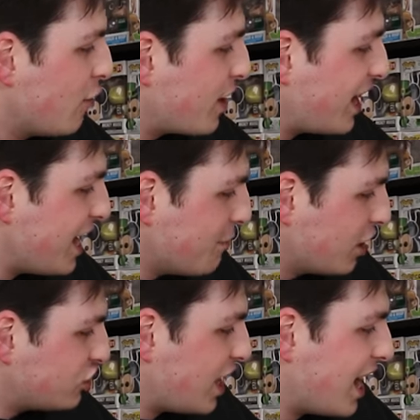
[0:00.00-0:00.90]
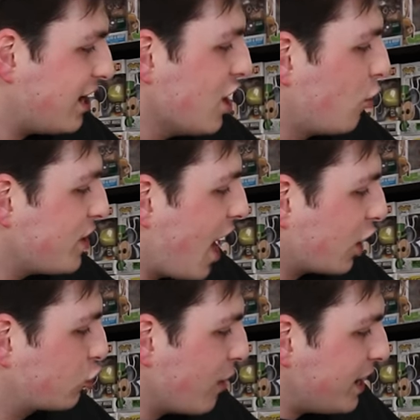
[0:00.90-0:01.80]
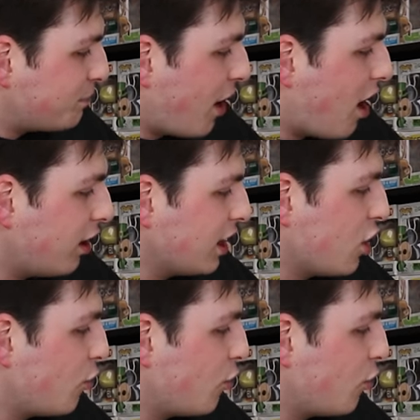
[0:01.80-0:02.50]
we got Hitmonchan, we got Great Ball,